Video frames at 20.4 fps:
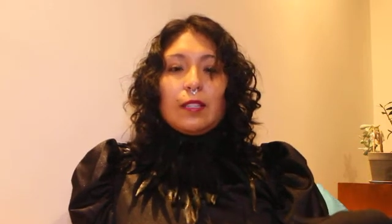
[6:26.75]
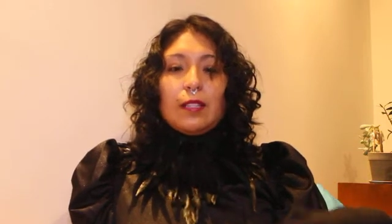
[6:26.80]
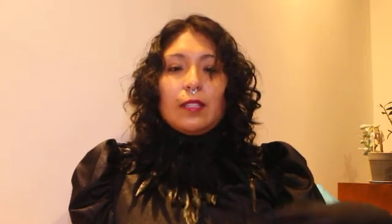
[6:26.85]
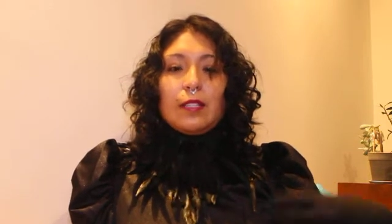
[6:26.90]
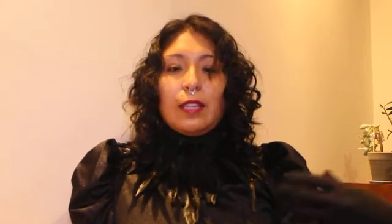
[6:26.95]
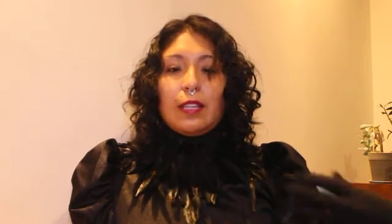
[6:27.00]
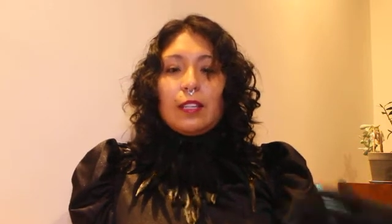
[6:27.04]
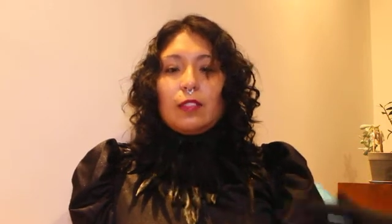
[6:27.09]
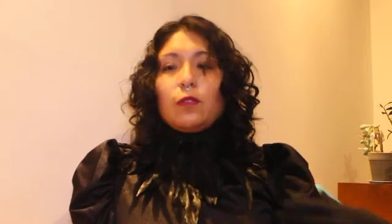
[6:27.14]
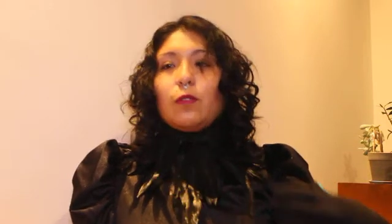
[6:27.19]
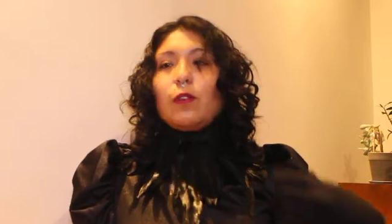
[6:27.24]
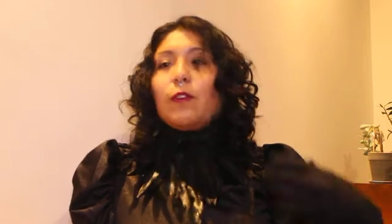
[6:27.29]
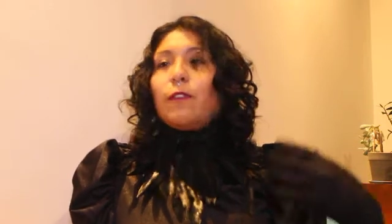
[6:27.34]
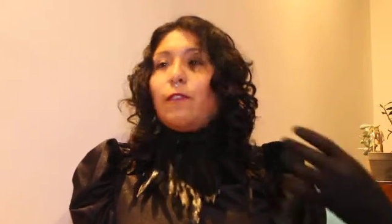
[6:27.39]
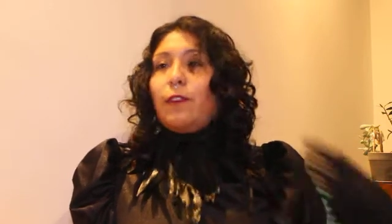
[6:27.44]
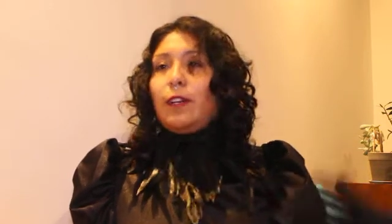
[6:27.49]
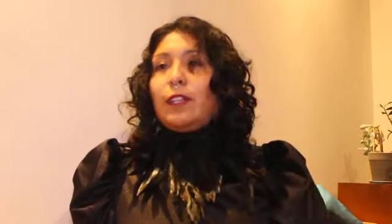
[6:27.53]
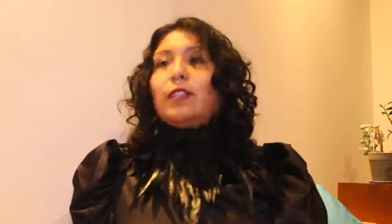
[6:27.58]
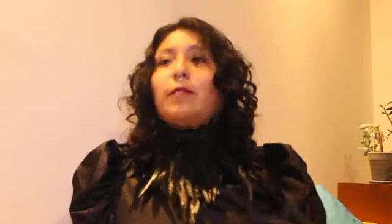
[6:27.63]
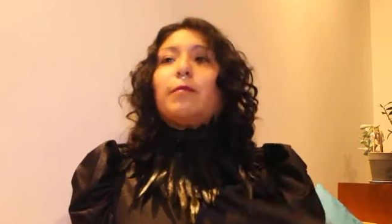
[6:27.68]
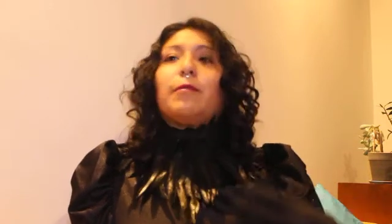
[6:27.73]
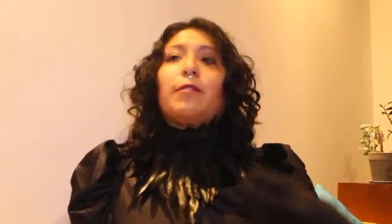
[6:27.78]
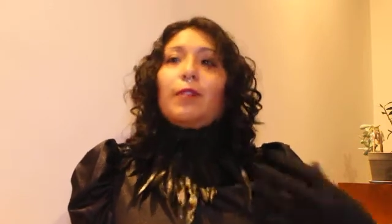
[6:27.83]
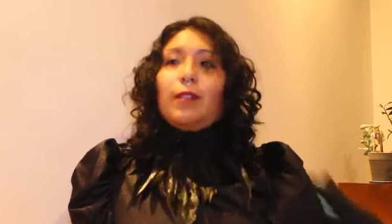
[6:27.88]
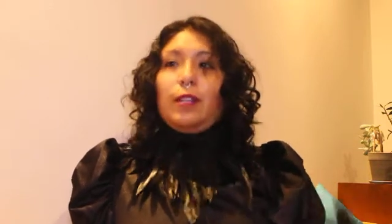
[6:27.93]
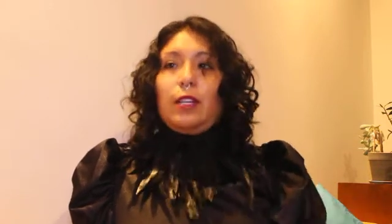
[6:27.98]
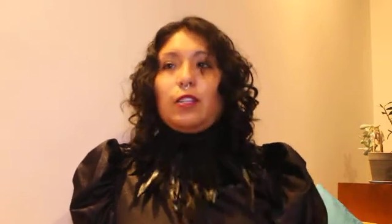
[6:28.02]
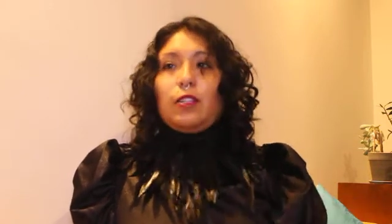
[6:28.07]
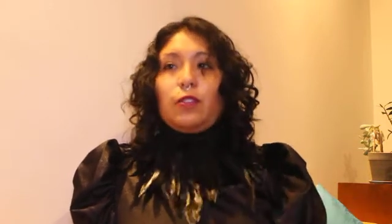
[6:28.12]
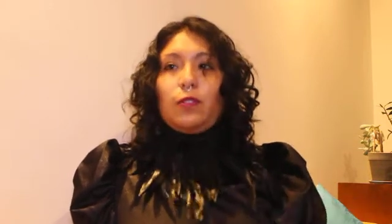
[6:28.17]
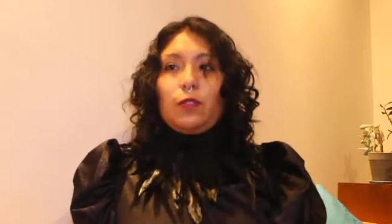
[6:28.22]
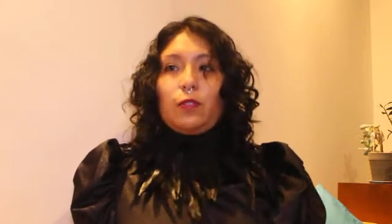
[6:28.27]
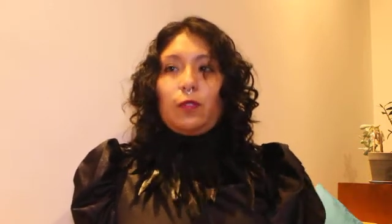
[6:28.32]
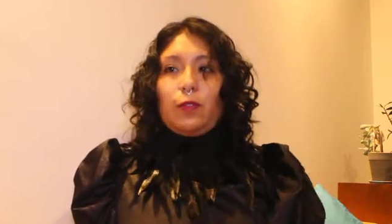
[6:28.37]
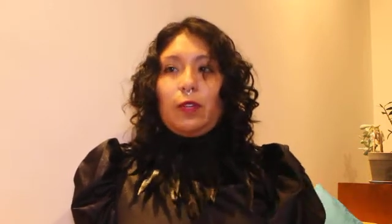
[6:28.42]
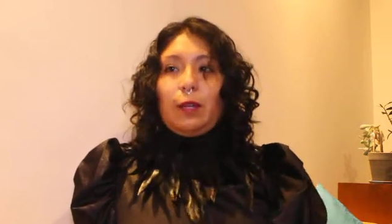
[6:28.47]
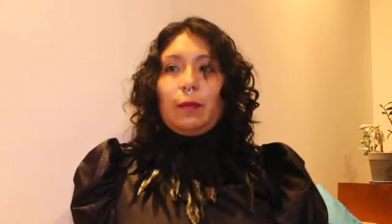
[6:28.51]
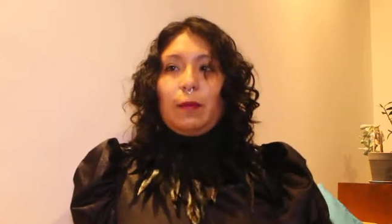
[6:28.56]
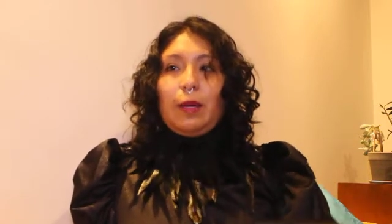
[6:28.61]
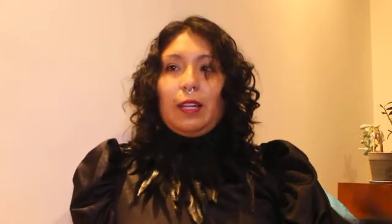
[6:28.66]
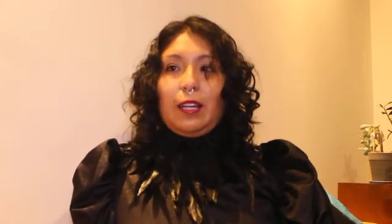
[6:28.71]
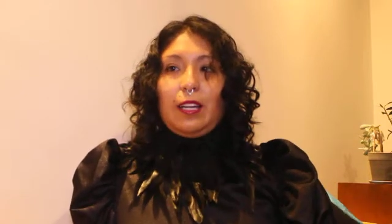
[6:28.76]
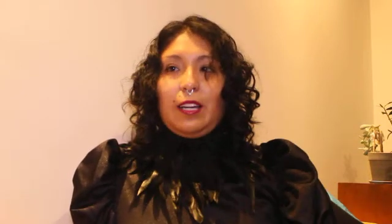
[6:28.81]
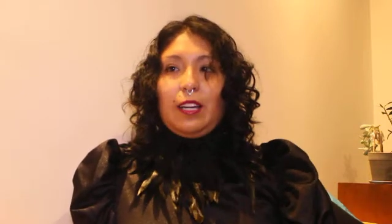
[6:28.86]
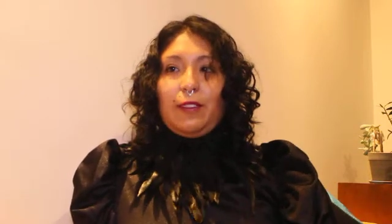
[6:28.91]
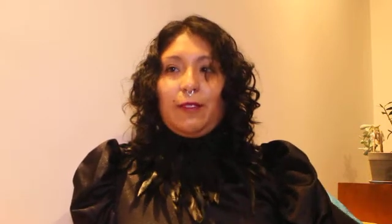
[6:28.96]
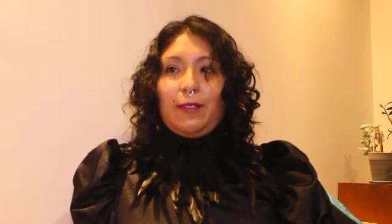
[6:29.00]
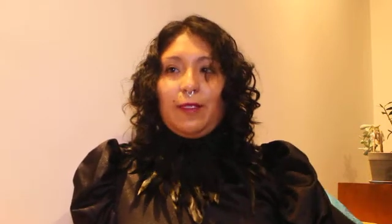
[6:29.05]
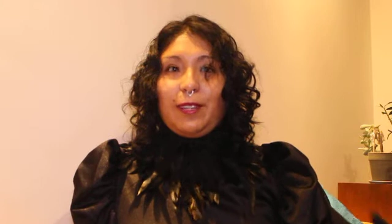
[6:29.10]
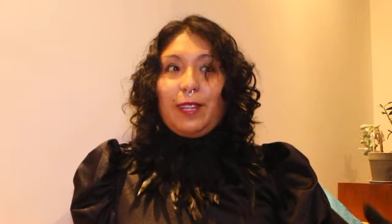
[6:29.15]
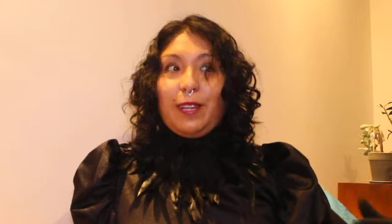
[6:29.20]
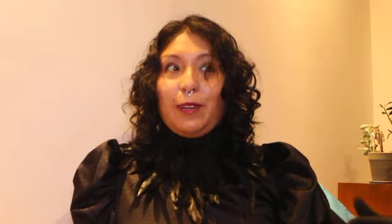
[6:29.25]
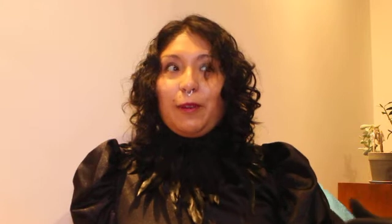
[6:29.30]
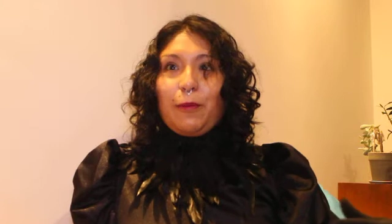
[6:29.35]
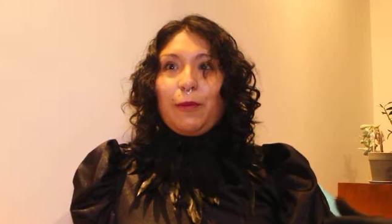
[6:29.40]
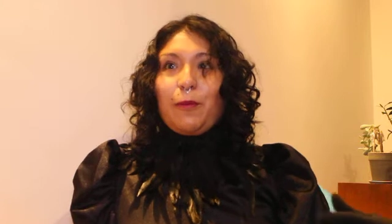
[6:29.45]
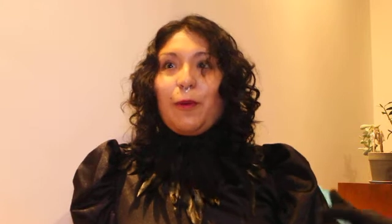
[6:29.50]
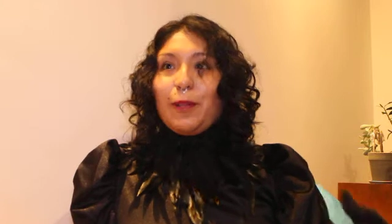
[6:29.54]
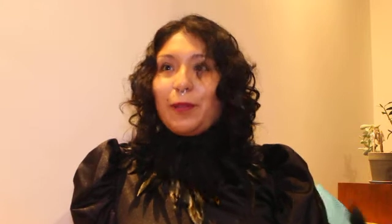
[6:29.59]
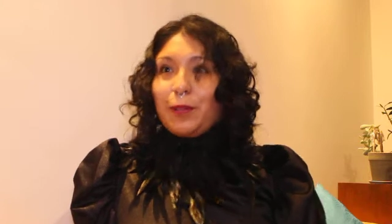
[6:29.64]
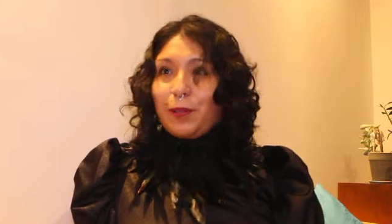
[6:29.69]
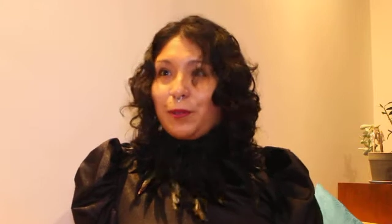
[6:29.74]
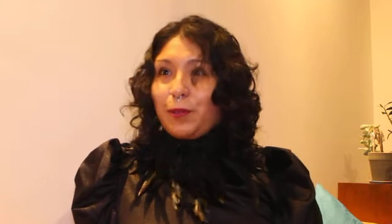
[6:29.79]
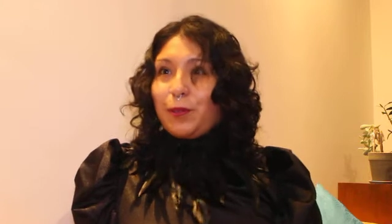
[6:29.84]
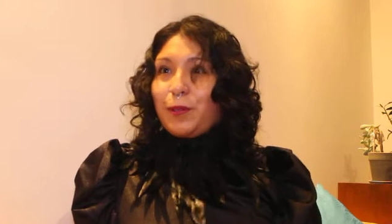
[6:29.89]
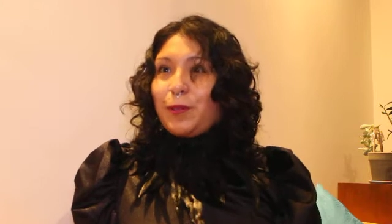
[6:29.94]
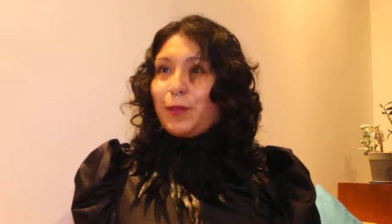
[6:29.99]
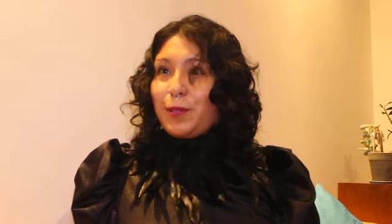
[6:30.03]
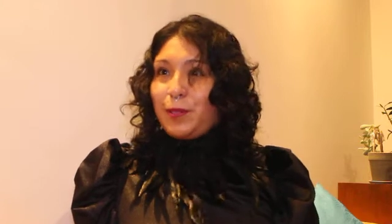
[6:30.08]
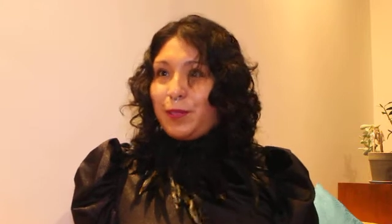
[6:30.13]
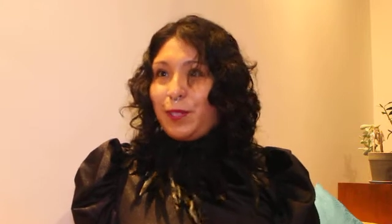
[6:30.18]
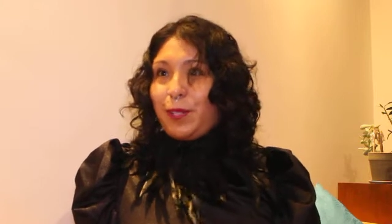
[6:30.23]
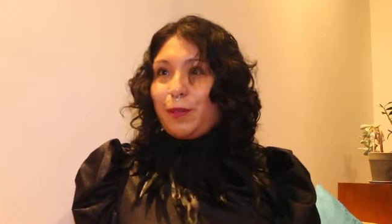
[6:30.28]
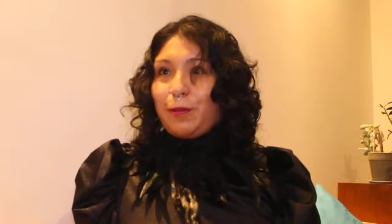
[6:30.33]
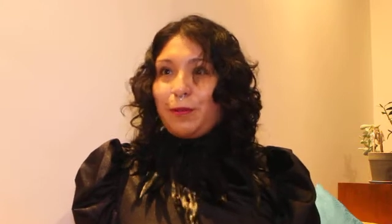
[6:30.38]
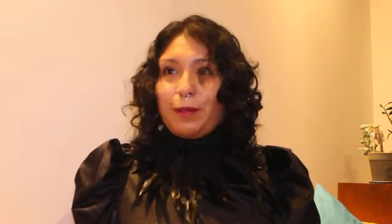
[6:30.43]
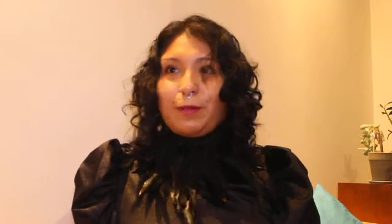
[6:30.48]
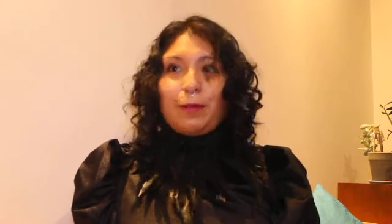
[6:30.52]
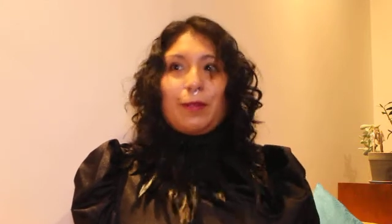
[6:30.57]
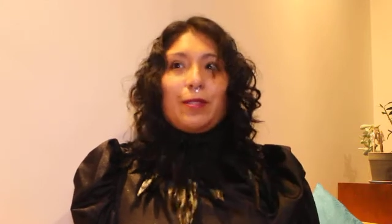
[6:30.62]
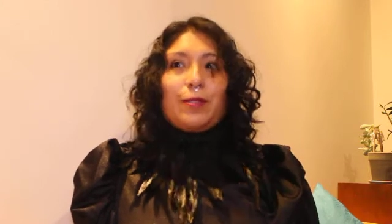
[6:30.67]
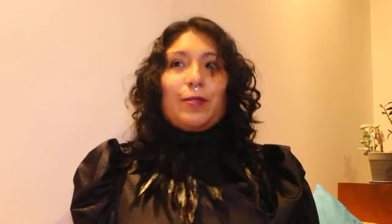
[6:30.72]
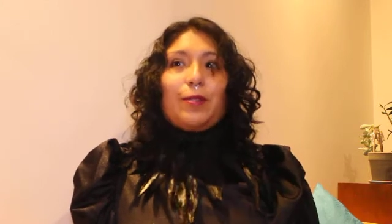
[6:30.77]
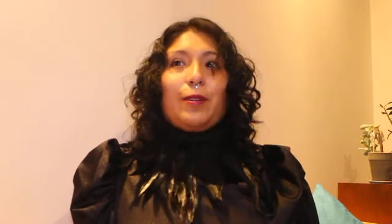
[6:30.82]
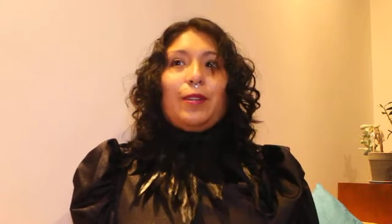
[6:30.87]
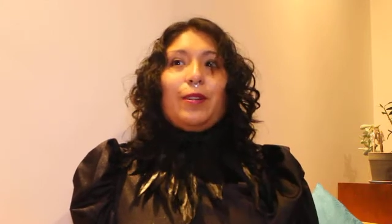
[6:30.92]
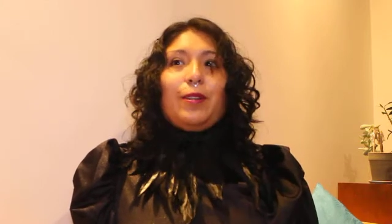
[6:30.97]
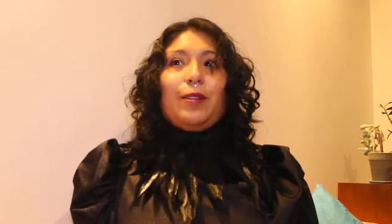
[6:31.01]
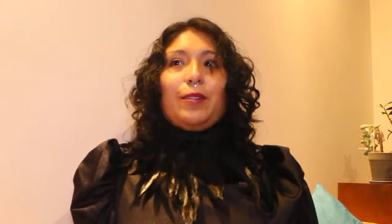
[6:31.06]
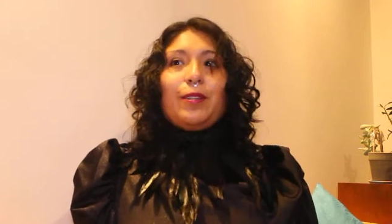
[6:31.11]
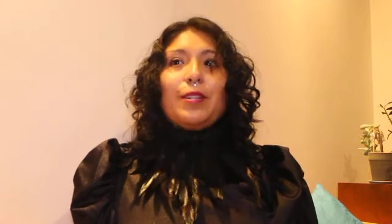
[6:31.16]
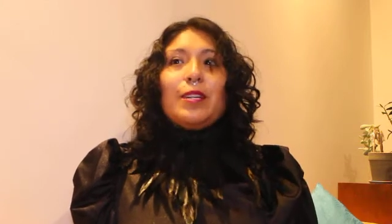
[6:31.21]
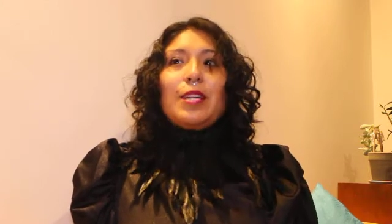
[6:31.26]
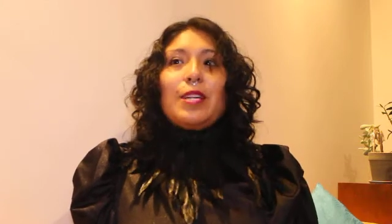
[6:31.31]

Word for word: sexual affective relations during my life and I wanted to understand what was going on.